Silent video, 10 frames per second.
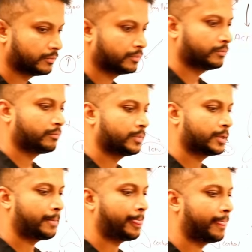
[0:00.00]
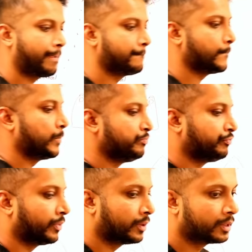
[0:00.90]
It's either the pituitary
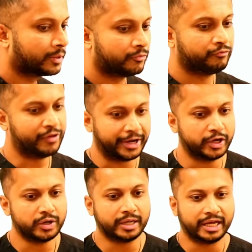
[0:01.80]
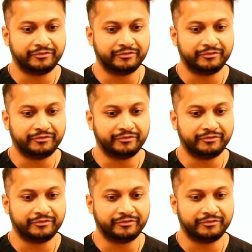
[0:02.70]
or lung. Very good.